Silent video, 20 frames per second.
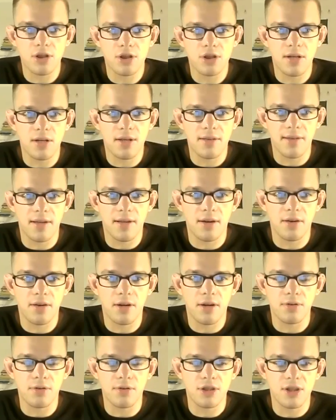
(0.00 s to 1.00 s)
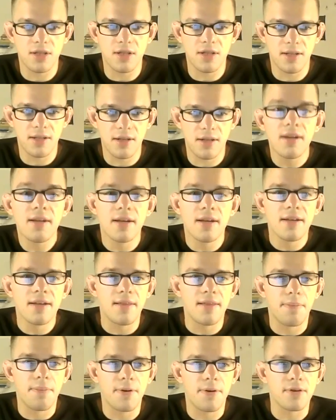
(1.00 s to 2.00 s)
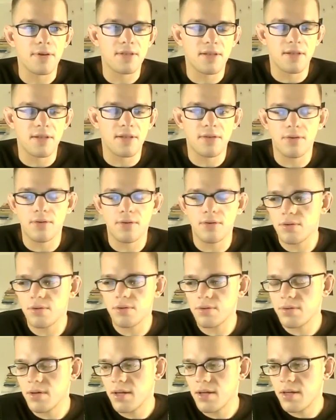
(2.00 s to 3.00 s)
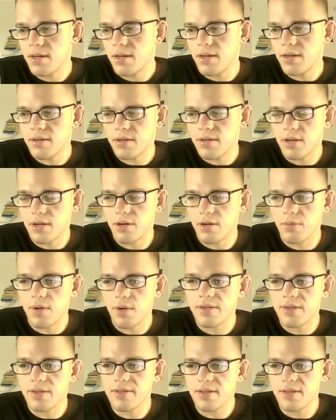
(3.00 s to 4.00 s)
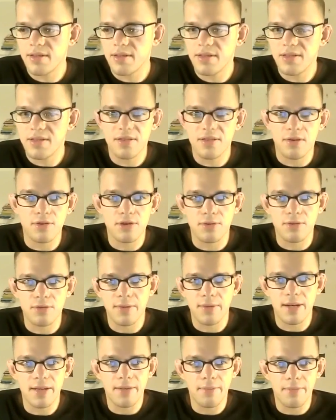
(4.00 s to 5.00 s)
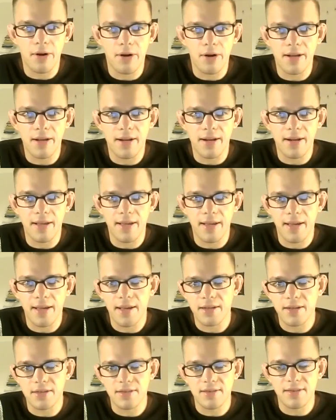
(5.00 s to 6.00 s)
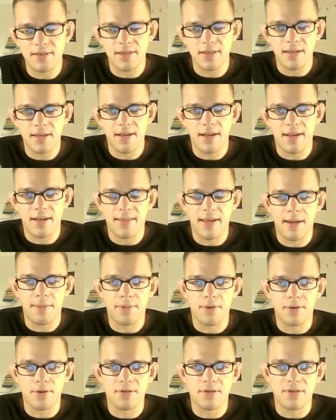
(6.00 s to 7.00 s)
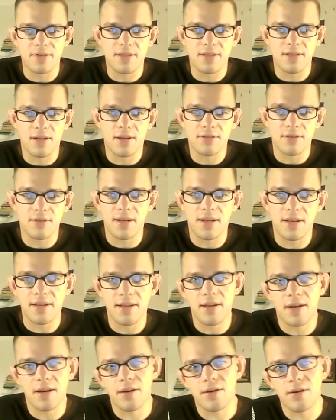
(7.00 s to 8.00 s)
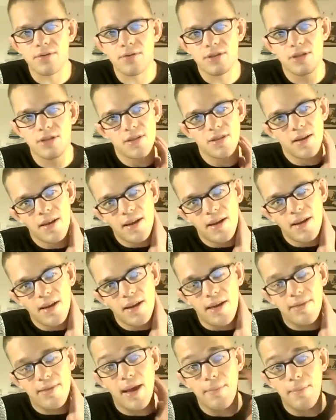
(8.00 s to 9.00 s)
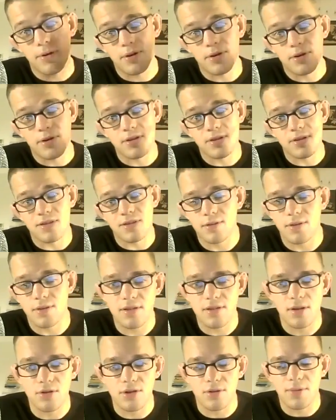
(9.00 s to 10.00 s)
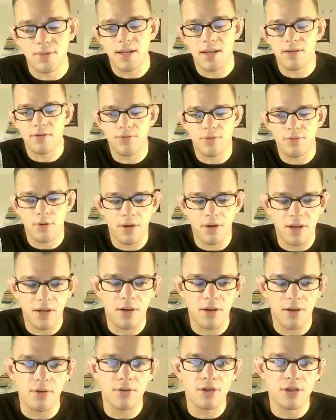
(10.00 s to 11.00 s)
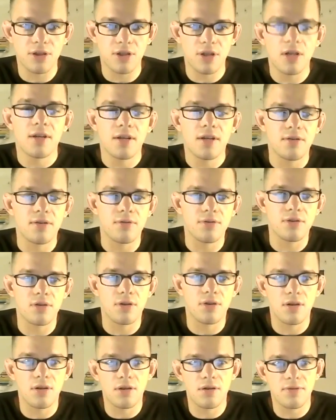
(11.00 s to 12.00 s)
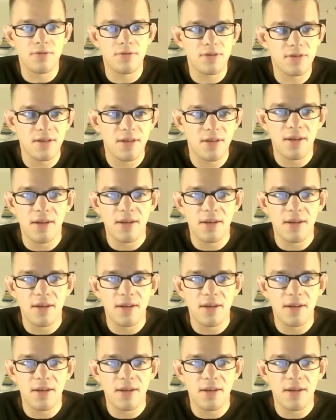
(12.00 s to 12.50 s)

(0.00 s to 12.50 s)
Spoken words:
and they're coaching the person who, runs a social media marketing agency, and that person's also getting coached, and that person's doing social media for a coach who serves,